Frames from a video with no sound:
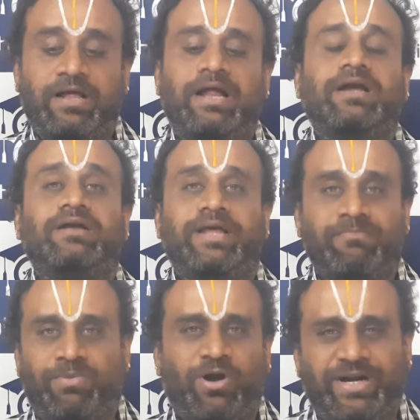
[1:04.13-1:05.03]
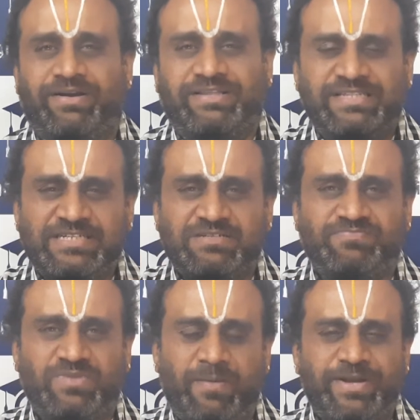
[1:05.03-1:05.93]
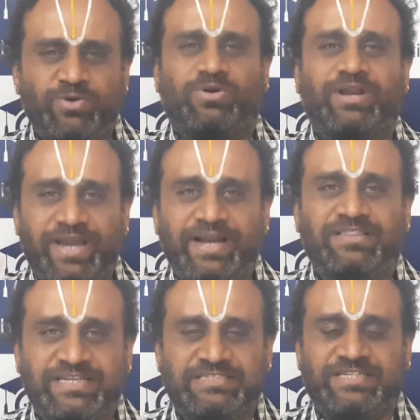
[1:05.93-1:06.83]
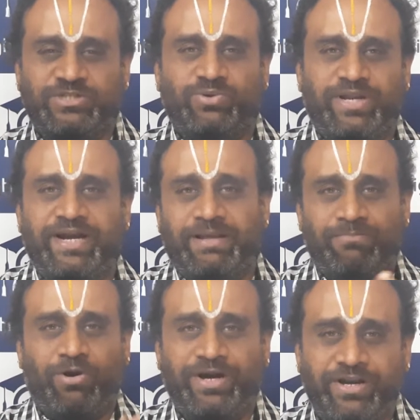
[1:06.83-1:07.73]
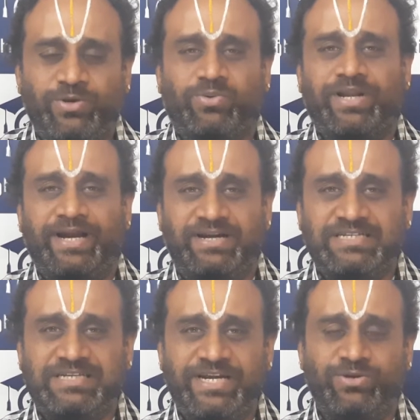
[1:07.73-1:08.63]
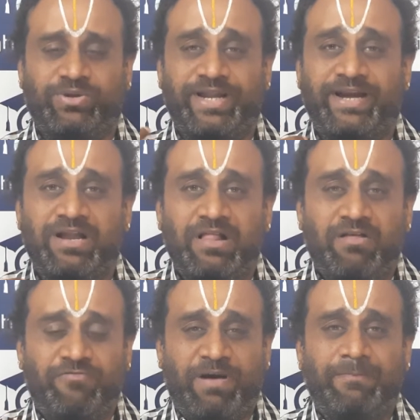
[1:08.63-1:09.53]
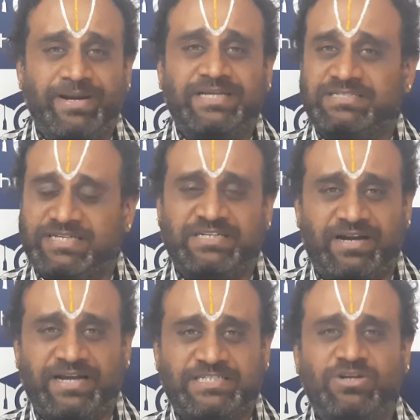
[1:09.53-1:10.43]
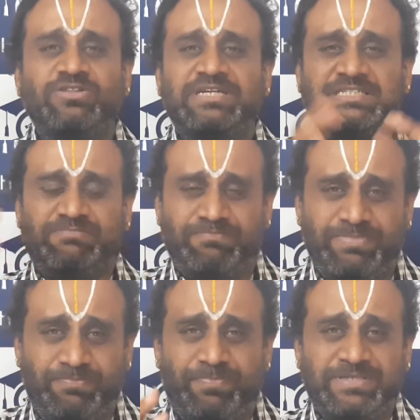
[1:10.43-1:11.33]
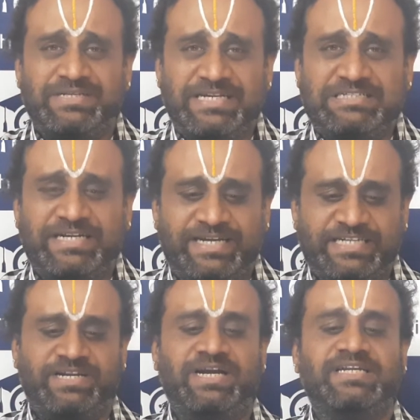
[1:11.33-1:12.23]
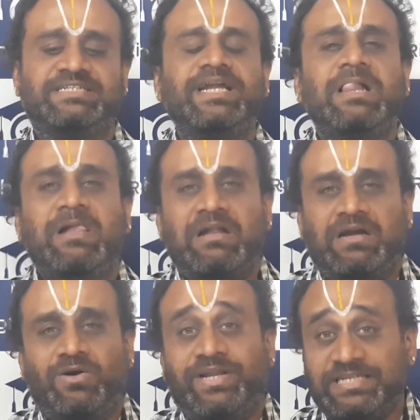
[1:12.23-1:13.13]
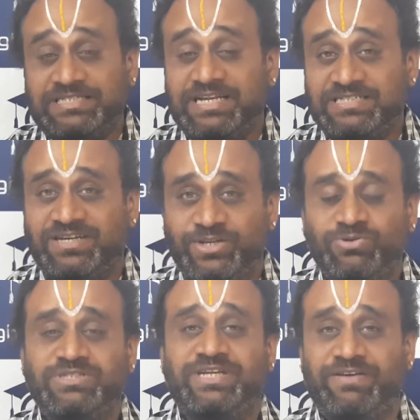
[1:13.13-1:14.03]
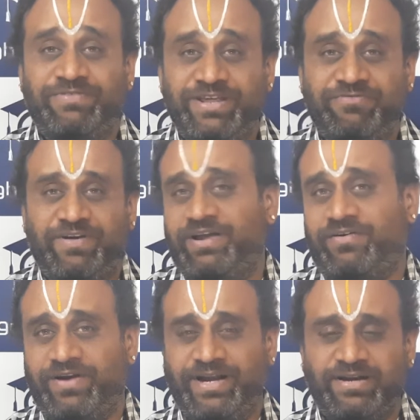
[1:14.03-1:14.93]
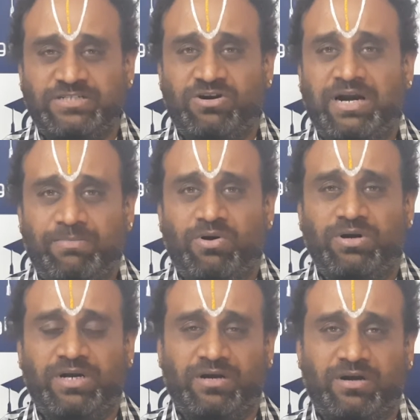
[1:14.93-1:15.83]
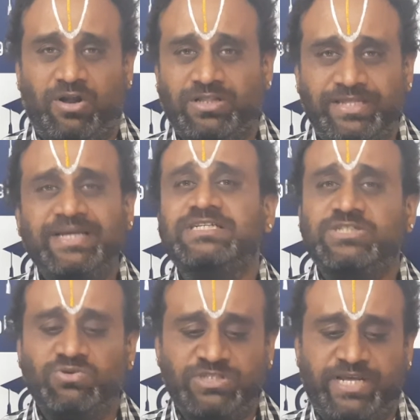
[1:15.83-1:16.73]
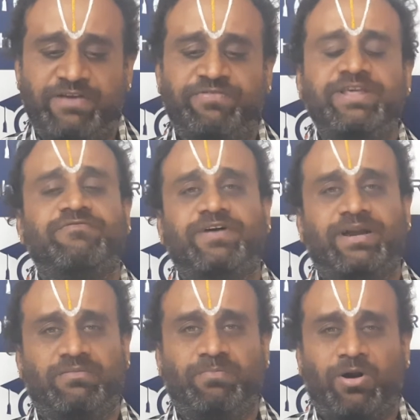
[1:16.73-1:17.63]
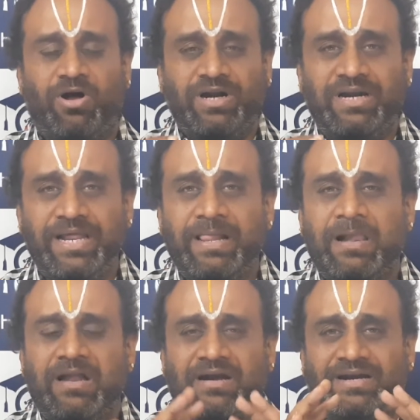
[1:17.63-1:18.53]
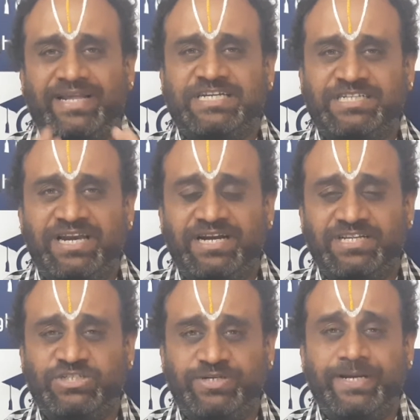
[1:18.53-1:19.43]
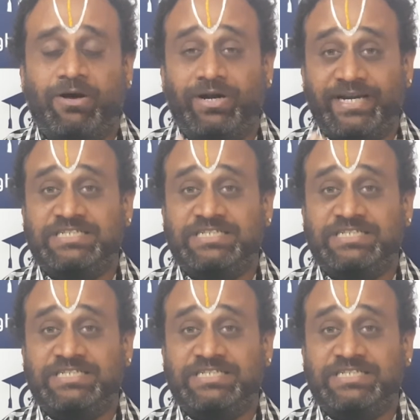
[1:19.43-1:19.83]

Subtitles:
and embroidery. These are, you create these things, you create embroidery, you create design, you create fabrics, etc., etc. That's precisely textile design. Now, textiles are used everywhere, right? It's not about clothing, it's used everywhere. Broadly, textile industry or